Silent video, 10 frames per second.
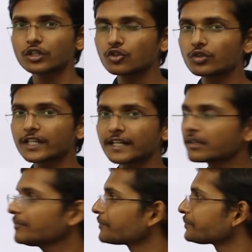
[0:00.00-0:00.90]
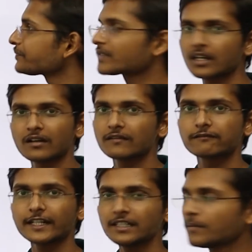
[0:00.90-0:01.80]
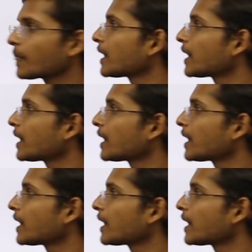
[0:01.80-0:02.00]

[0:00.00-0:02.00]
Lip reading: to the chlorine atom. Fine.